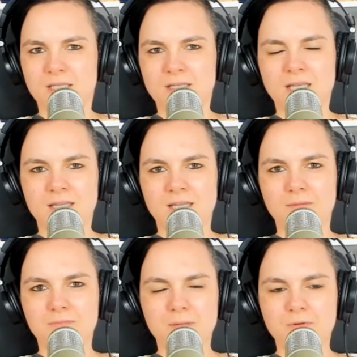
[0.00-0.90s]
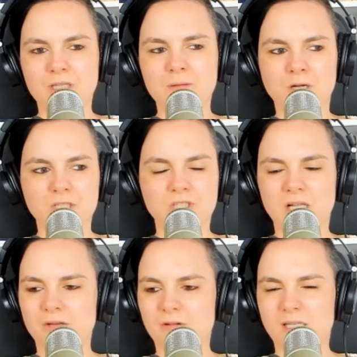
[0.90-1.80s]
And then they pretty much
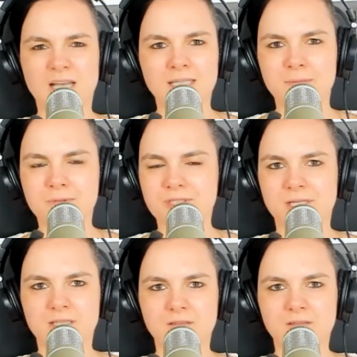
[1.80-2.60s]
tell you 90%